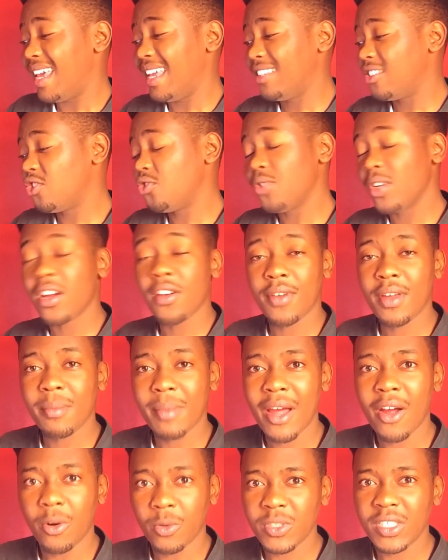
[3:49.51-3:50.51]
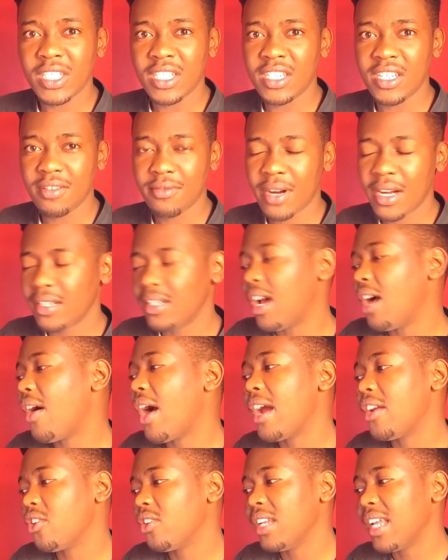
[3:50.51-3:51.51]
It's triggering my OCD right
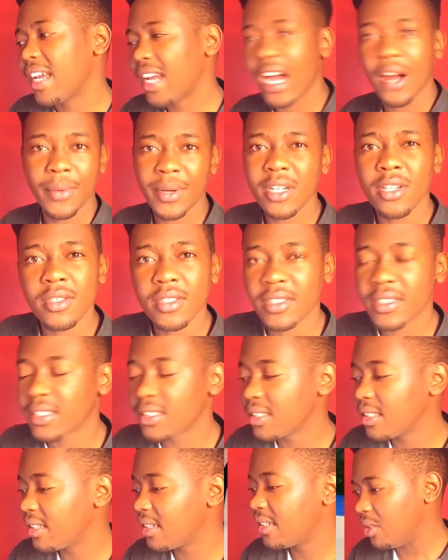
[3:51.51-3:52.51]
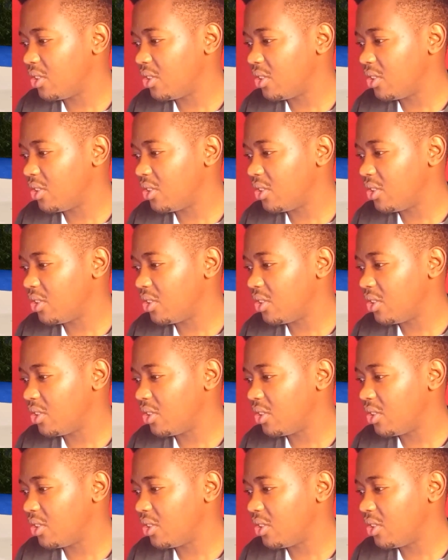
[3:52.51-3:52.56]
now. I don't like how it looks.